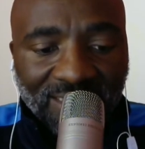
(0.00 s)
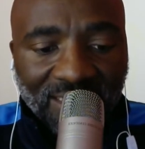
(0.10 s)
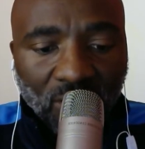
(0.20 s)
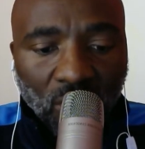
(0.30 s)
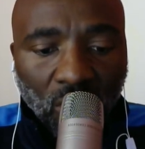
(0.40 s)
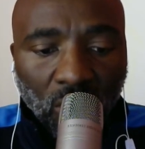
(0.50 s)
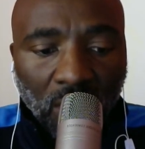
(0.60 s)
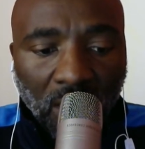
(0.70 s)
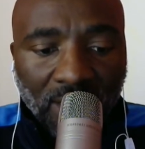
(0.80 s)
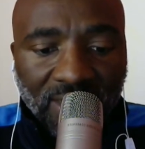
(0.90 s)
that
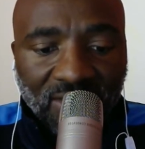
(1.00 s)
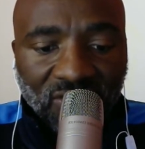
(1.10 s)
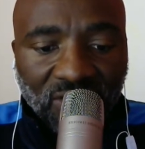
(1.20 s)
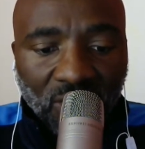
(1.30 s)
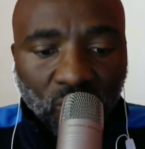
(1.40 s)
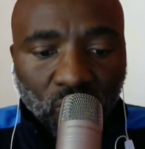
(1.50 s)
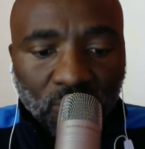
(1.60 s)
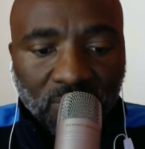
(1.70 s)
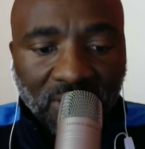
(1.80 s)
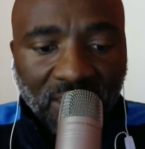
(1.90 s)
all national
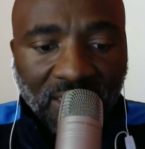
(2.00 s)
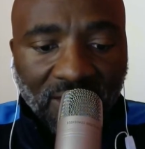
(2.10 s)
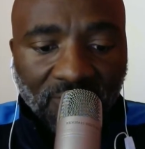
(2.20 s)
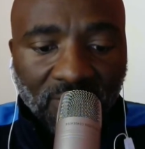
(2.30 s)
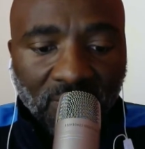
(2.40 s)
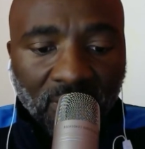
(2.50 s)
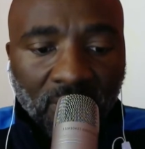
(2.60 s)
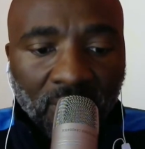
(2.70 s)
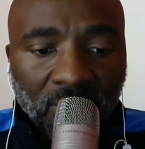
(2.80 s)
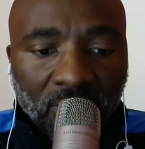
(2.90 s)
groups shall have
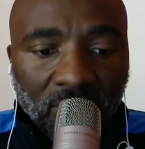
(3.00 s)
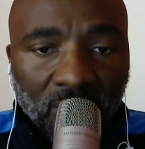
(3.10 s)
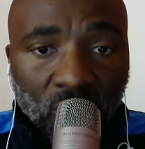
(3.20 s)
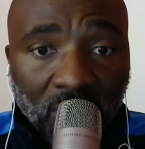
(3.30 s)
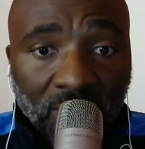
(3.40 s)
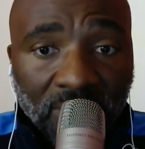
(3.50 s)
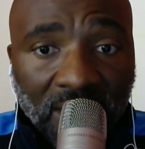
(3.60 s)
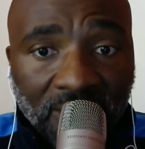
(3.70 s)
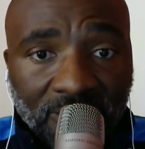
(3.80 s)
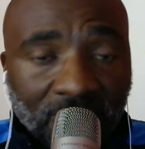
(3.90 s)
equal
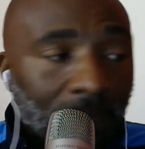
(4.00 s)
rights."